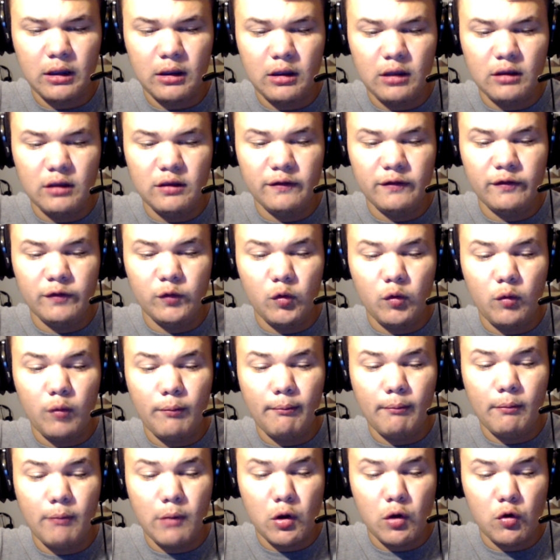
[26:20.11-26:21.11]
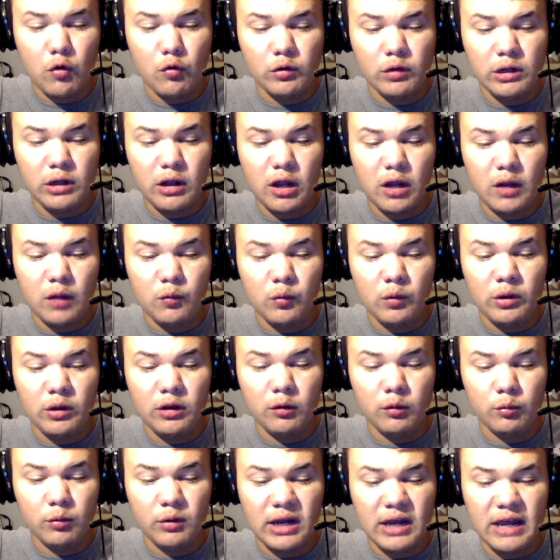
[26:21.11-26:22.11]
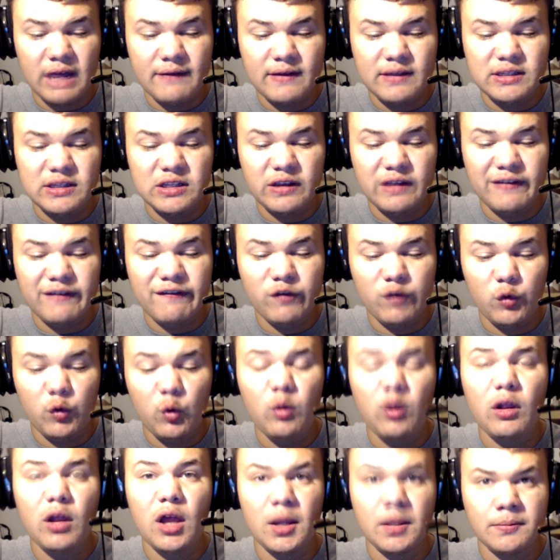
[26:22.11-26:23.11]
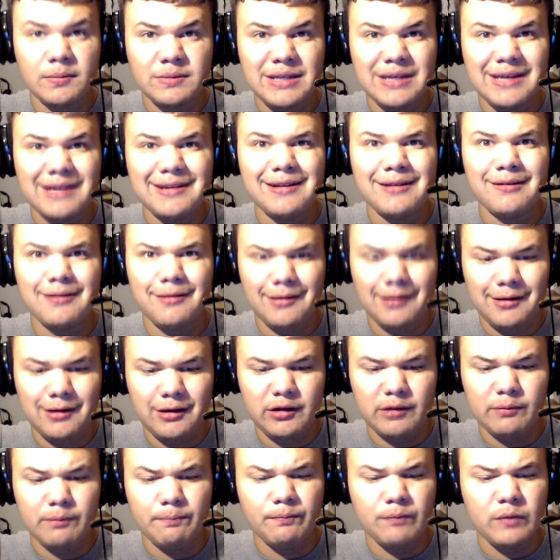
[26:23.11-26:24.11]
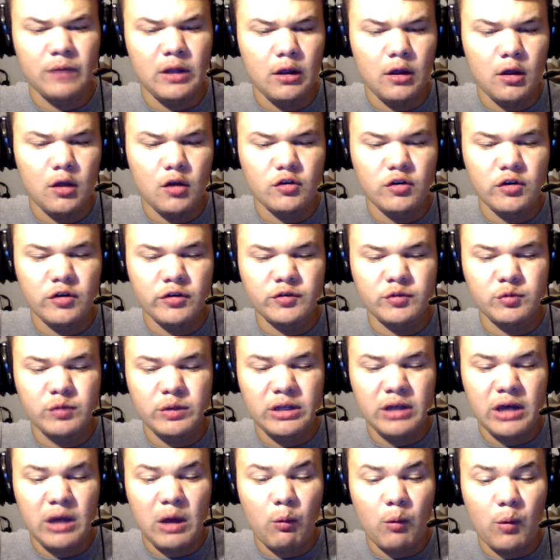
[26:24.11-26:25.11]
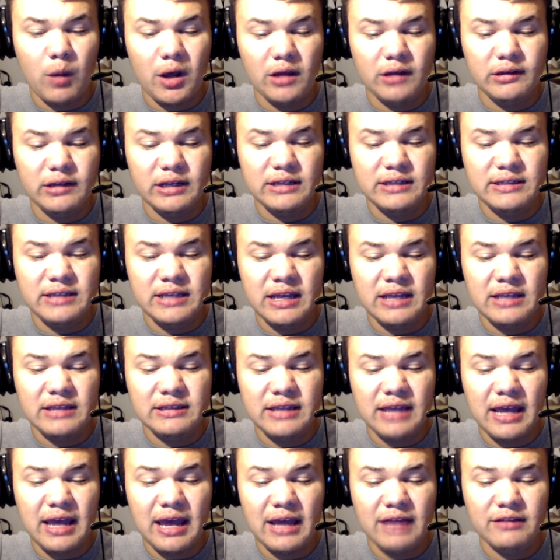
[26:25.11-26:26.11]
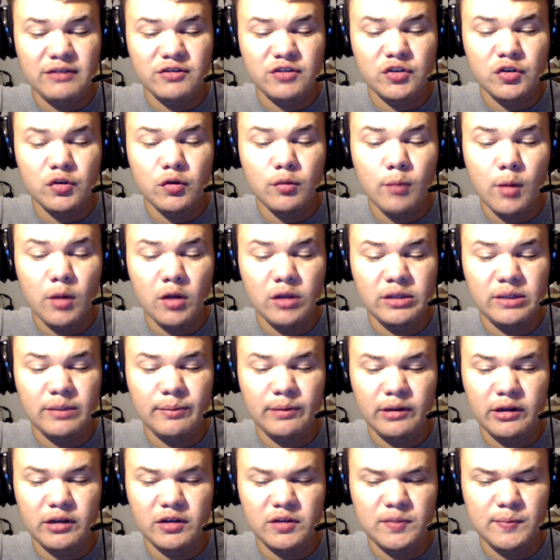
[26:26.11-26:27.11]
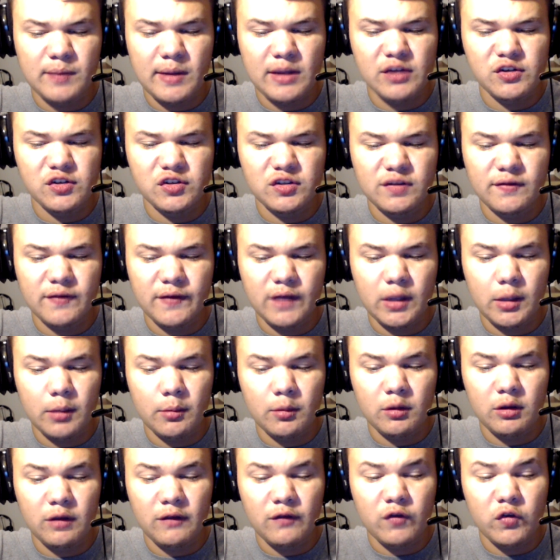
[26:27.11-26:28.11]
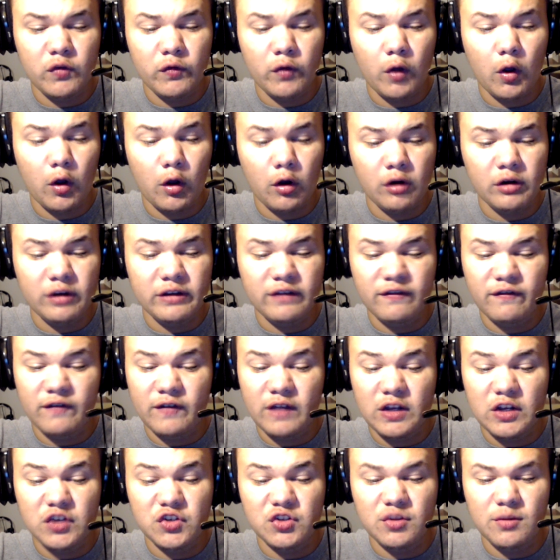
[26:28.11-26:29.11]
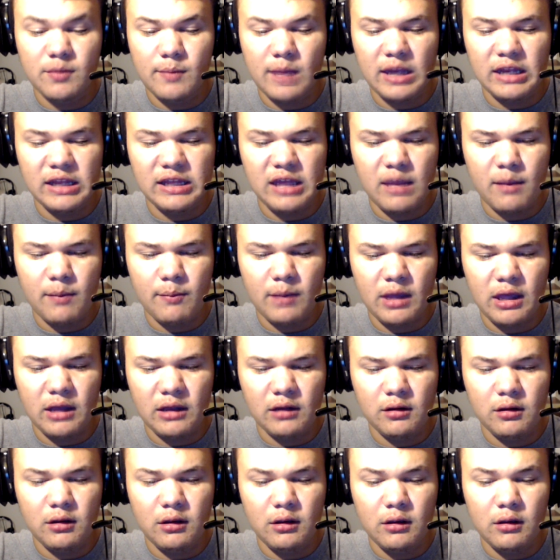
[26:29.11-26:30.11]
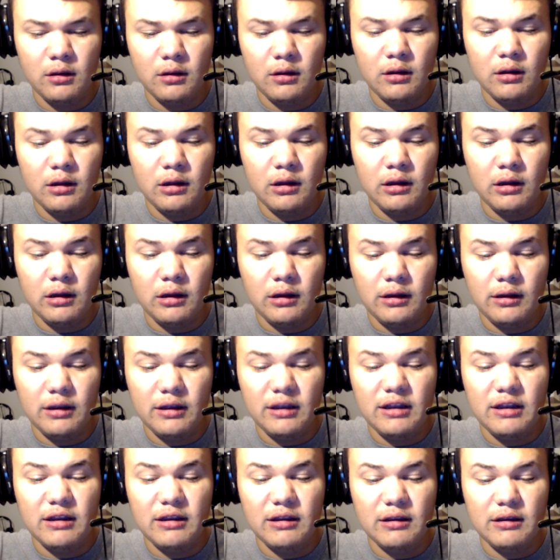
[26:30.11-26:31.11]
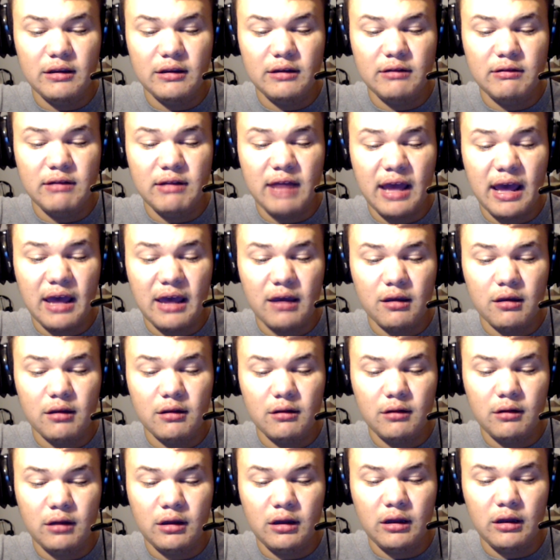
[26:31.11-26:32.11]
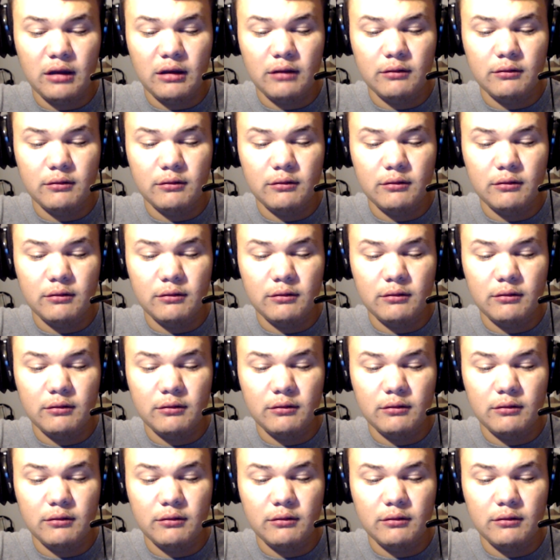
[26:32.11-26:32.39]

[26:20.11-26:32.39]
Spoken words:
The full mode will arrive as a full update in autumn. Ghost Recon Wildlands has had 2 multiplayer expansions available if you've already finished the main campaign. Narco